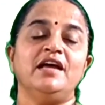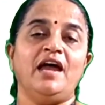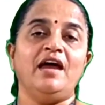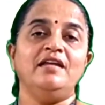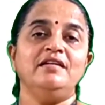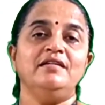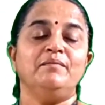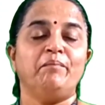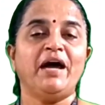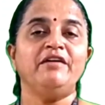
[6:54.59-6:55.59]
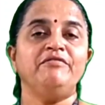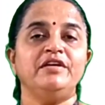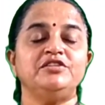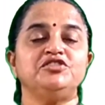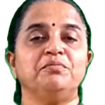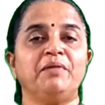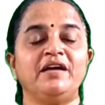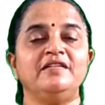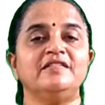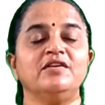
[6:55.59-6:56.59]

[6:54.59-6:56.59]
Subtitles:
and by which mice